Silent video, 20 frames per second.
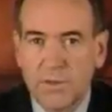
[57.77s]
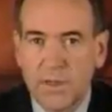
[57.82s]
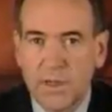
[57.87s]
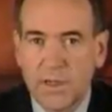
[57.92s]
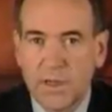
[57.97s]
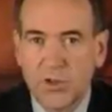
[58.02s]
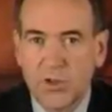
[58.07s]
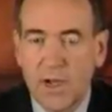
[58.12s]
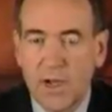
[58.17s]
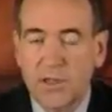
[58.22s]

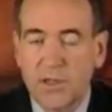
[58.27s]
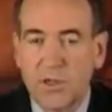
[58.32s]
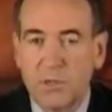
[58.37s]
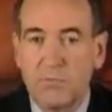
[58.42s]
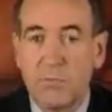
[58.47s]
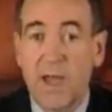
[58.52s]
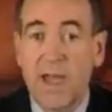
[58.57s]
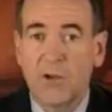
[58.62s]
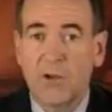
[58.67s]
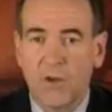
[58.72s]
with trying
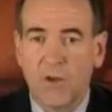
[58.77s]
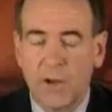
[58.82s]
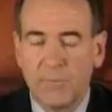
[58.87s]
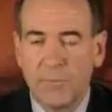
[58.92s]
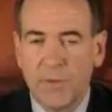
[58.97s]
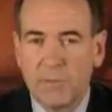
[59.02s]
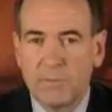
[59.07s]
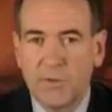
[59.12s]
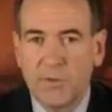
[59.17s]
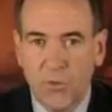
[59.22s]
to
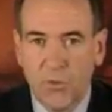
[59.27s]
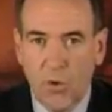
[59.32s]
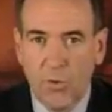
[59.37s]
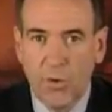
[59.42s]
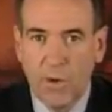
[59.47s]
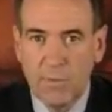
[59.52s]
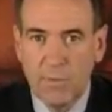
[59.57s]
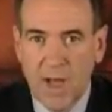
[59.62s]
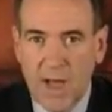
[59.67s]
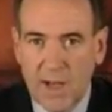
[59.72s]
bankrupt them
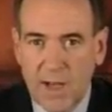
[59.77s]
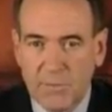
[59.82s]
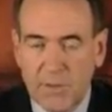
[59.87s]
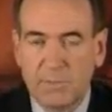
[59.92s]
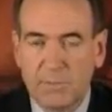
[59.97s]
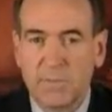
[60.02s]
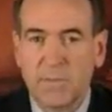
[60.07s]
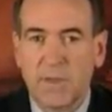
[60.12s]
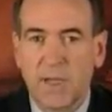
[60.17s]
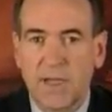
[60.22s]
before we
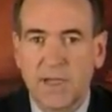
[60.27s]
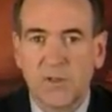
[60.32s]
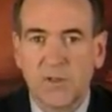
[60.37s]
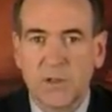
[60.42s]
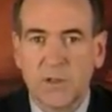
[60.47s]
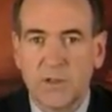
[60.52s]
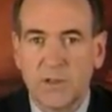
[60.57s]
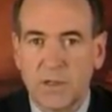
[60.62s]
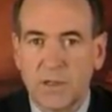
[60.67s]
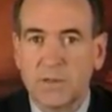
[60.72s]
bomb them.
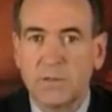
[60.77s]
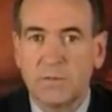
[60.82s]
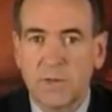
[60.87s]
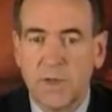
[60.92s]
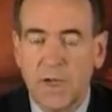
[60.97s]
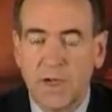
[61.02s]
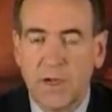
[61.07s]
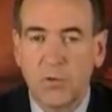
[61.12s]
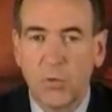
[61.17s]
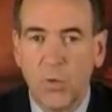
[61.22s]
That's a good
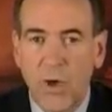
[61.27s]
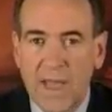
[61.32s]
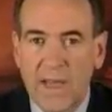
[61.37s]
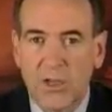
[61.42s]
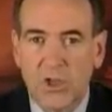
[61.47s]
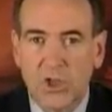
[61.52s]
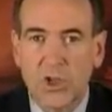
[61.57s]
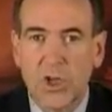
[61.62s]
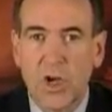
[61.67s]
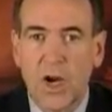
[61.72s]

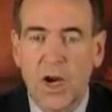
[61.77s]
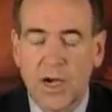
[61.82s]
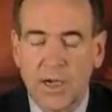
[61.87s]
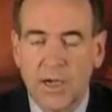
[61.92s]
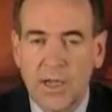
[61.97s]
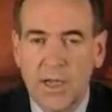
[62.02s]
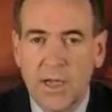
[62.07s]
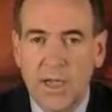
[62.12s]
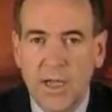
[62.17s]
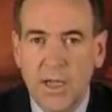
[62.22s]
way to
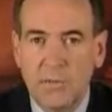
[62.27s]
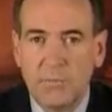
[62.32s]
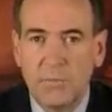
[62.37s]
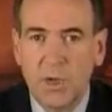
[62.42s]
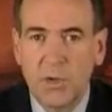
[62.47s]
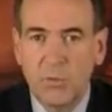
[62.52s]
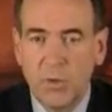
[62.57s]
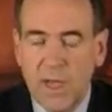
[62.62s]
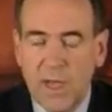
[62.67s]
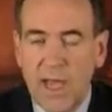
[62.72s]
start.
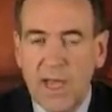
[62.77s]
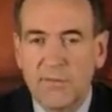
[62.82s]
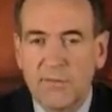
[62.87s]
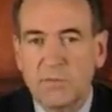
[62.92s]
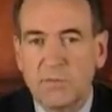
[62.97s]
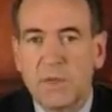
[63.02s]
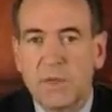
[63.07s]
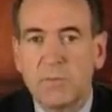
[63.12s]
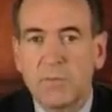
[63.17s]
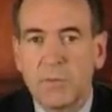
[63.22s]
But we
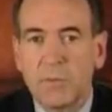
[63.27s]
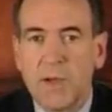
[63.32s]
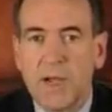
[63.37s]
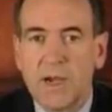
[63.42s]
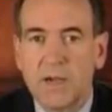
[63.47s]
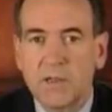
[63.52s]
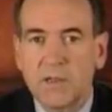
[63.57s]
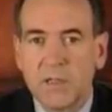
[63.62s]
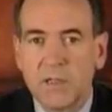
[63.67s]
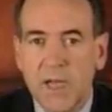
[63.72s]
have to be
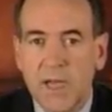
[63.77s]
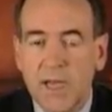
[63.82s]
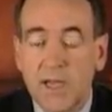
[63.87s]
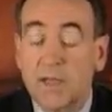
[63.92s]
prepared